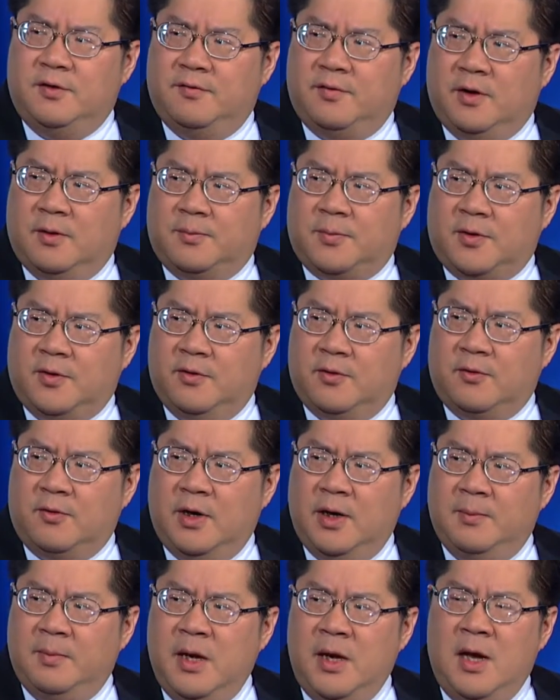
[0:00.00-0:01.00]
of their
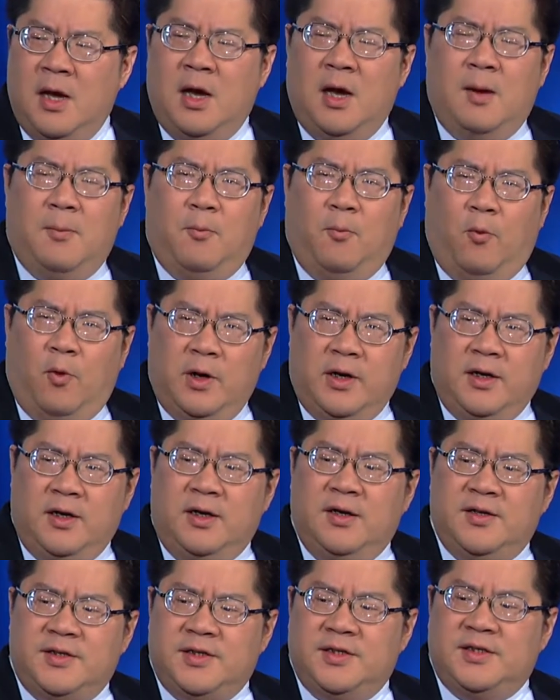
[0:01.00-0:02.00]
program. What it
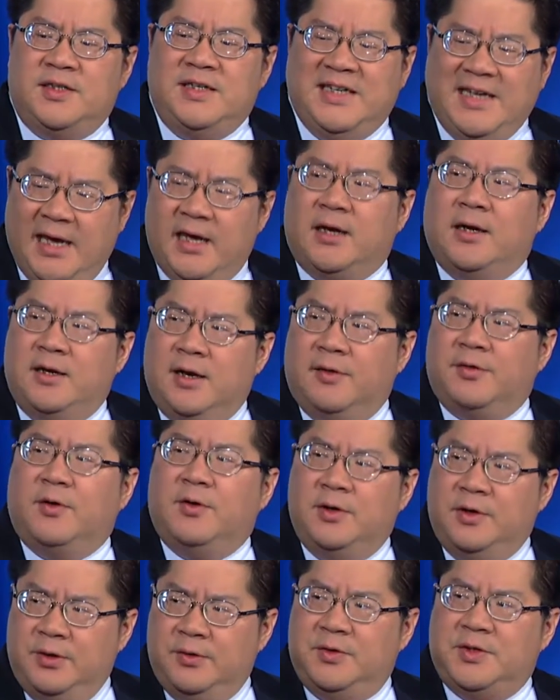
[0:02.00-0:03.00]
is yet another
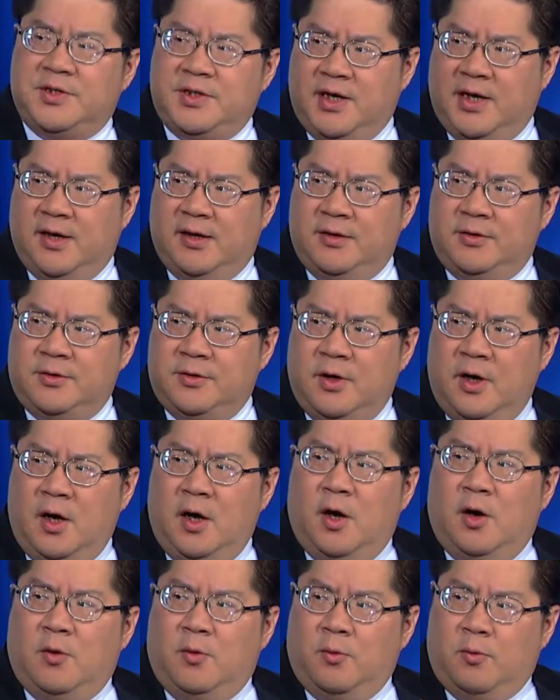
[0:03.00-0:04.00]
new stage.
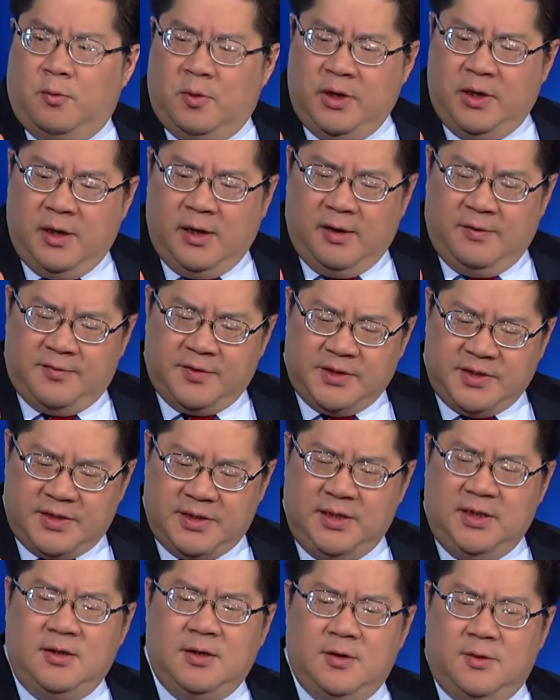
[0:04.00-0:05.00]
We have
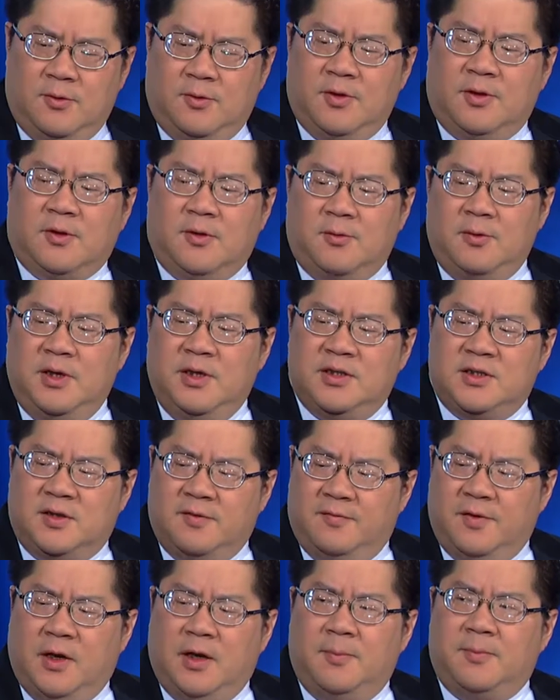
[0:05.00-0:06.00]
seen the North Koreans
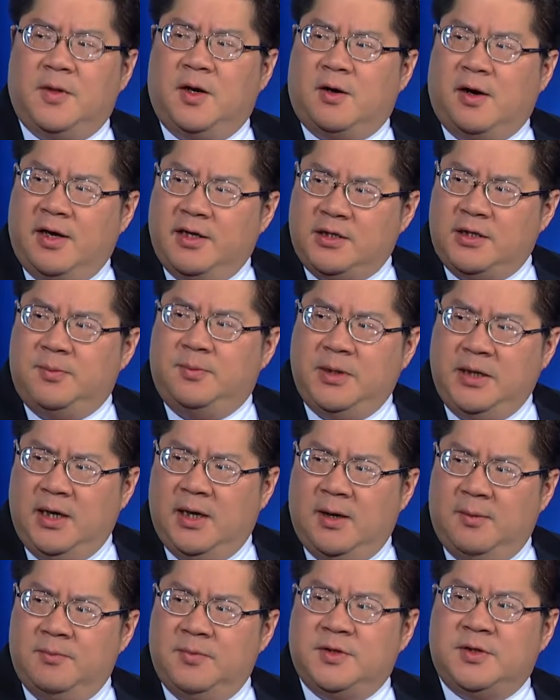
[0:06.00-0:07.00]
develop their
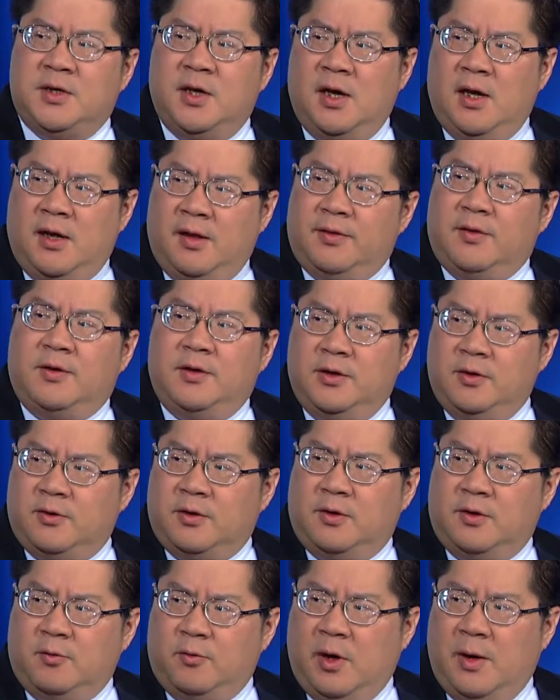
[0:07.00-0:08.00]
ICBMs, their
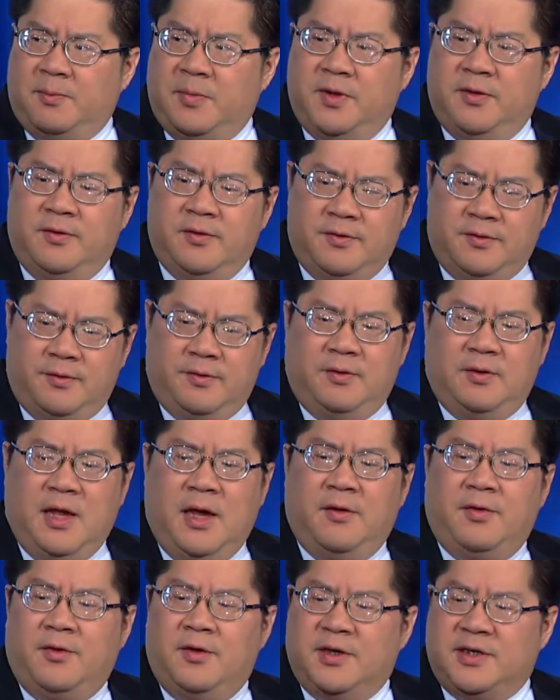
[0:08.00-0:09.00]
nuclear weapons.
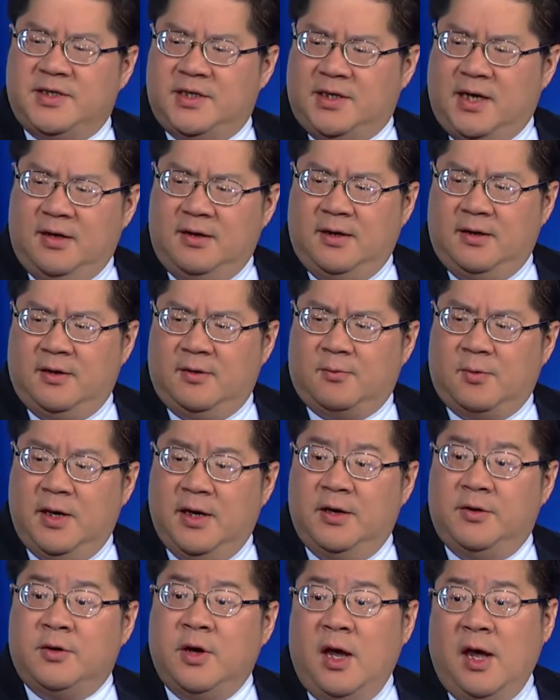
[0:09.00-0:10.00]
Now they're extending the
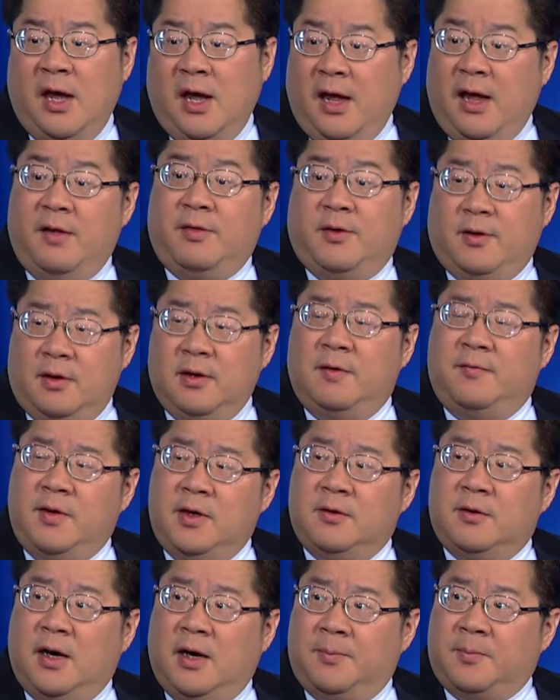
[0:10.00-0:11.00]
range. They're
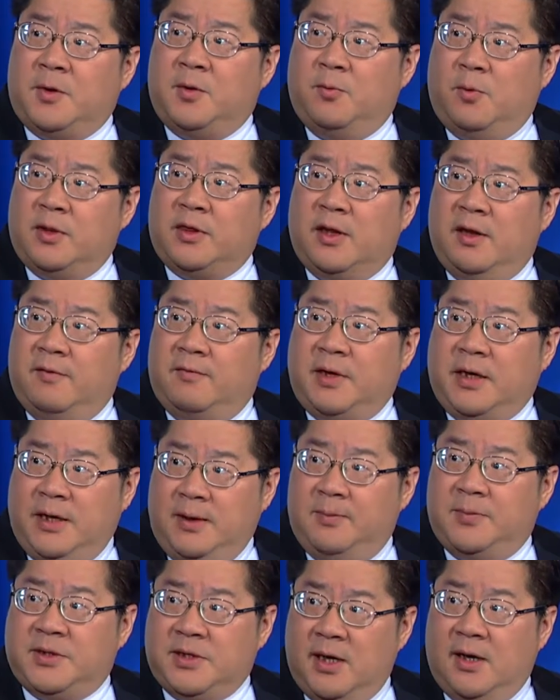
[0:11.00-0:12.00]
living up to what they
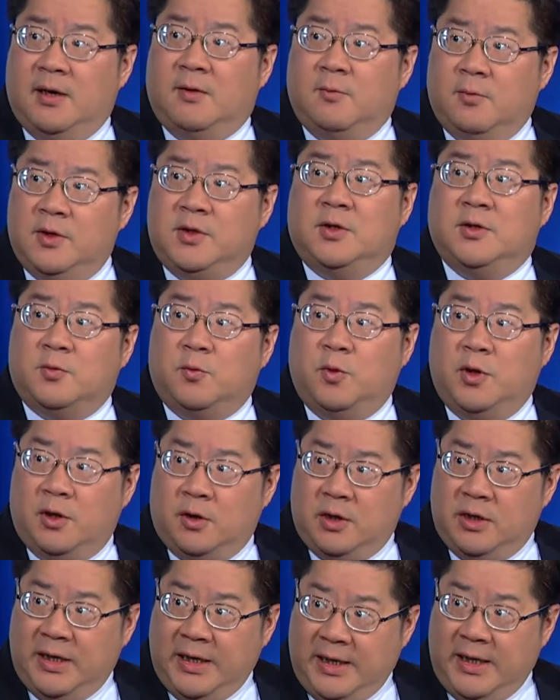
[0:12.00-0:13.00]
keep saying, which is we are
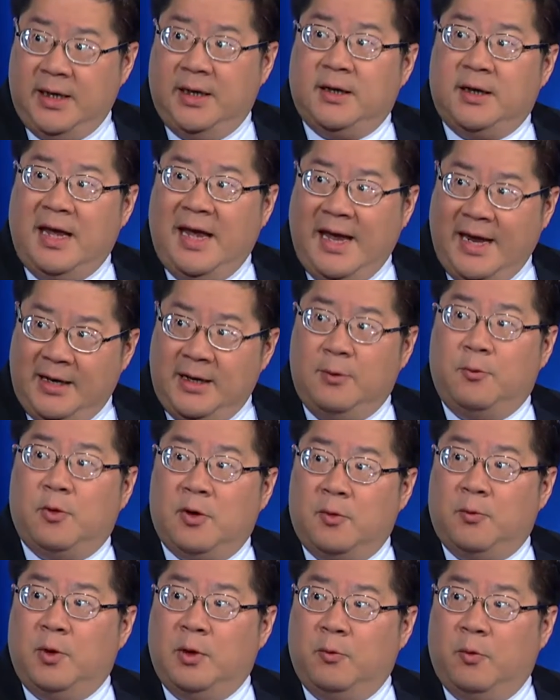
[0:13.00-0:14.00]
going to hit
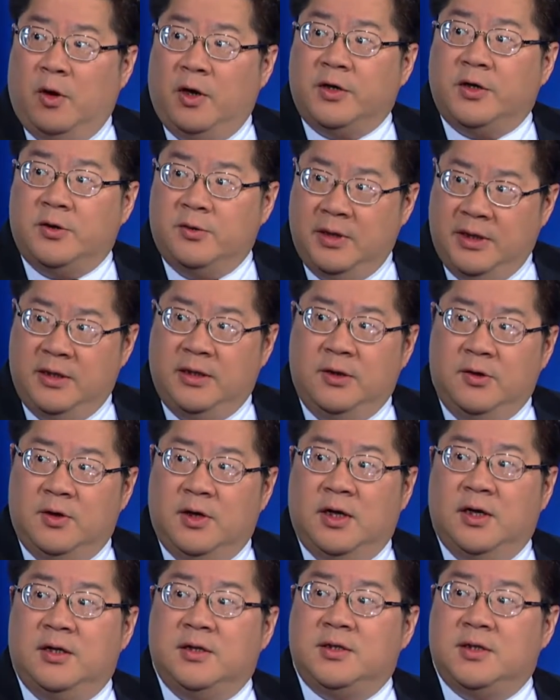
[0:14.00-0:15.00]
anywhere we want to in the
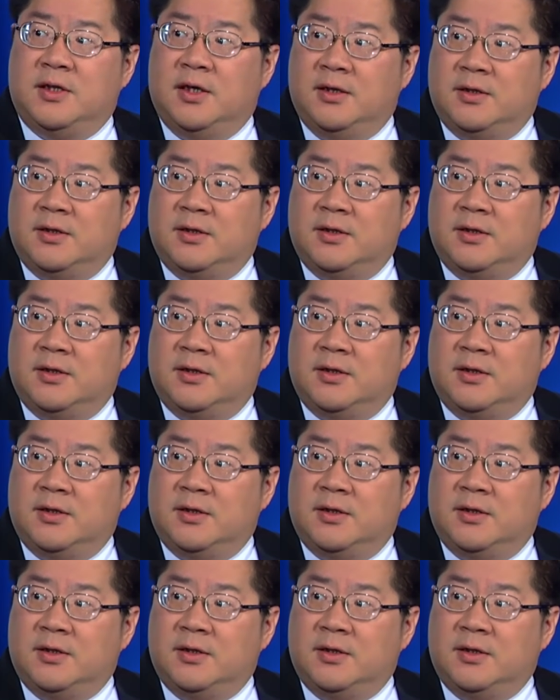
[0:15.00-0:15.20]
United States.